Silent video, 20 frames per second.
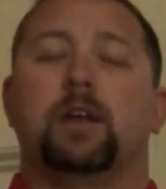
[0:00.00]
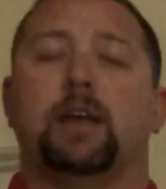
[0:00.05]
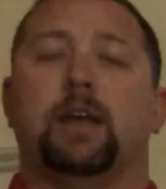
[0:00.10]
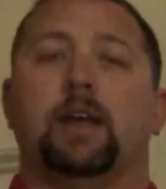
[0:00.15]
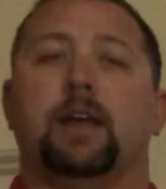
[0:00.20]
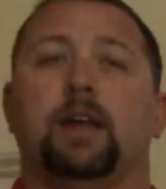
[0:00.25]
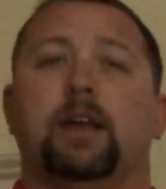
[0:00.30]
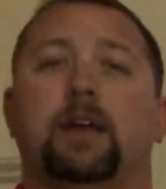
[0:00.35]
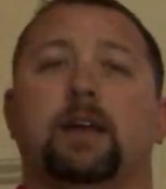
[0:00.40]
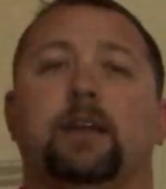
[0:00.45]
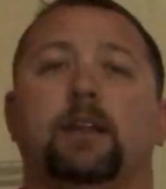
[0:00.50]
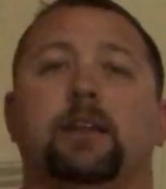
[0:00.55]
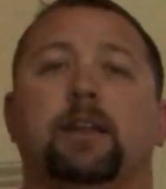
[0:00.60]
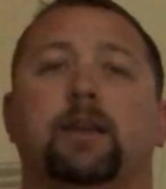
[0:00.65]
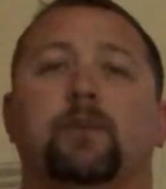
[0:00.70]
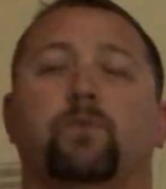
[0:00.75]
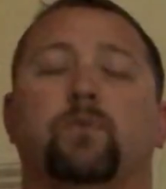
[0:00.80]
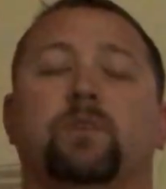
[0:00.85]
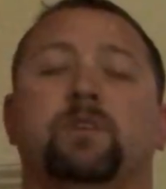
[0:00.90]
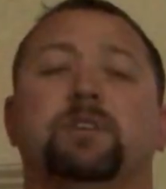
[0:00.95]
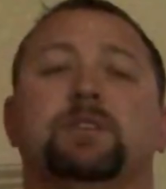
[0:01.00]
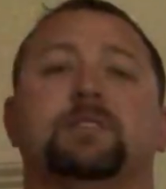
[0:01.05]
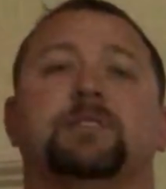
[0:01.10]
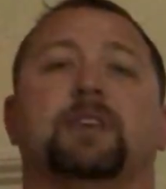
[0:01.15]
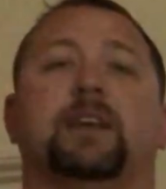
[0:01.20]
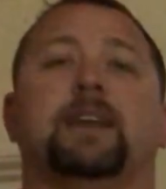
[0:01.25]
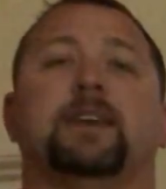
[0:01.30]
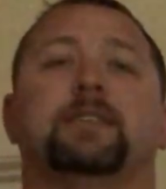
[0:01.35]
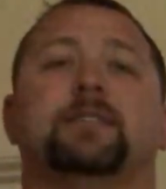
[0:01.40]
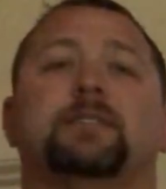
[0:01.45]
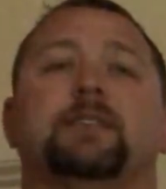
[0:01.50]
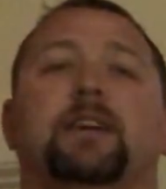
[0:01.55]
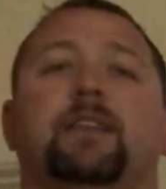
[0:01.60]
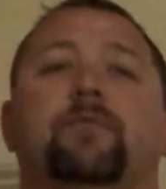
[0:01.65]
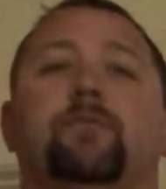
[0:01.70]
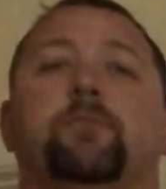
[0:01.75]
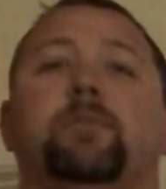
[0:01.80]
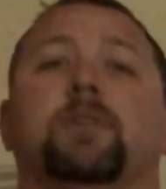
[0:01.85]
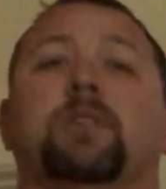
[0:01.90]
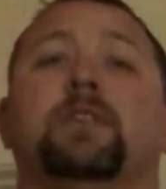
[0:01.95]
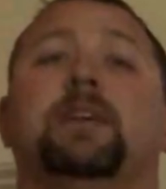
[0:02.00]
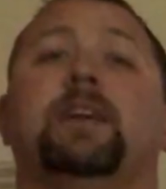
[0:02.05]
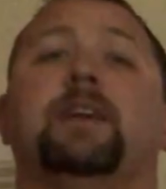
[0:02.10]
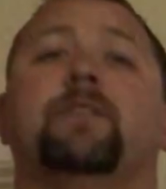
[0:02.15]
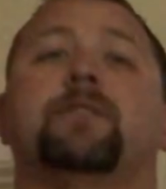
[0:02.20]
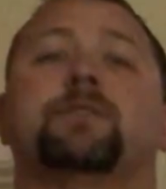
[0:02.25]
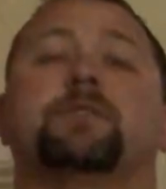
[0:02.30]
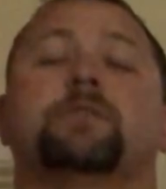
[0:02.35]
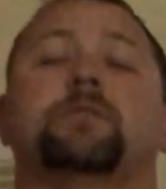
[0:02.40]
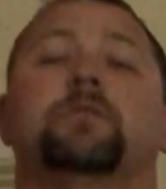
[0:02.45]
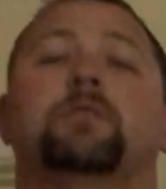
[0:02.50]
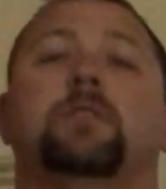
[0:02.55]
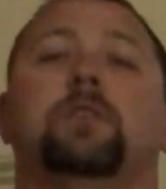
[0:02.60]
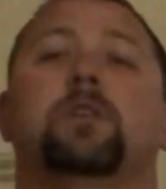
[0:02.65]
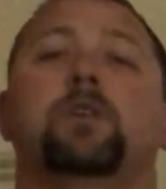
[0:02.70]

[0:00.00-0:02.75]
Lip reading: and it was a set of beliefs